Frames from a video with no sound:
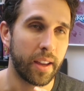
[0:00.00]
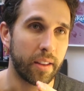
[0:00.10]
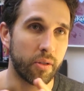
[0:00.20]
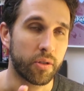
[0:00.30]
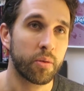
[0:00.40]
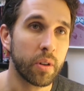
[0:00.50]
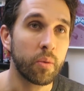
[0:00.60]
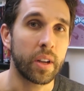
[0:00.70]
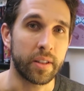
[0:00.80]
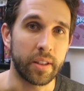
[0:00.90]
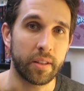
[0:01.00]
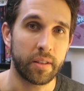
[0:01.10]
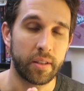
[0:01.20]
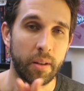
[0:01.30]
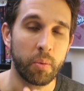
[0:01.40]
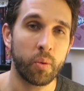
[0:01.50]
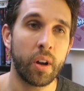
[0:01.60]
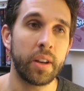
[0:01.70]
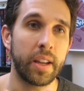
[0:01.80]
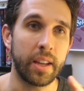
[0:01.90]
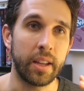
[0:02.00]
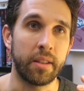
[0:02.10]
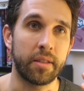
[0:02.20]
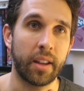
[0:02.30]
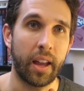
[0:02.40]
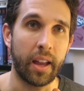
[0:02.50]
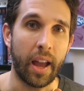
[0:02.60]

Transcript: There's three reasons. Number one is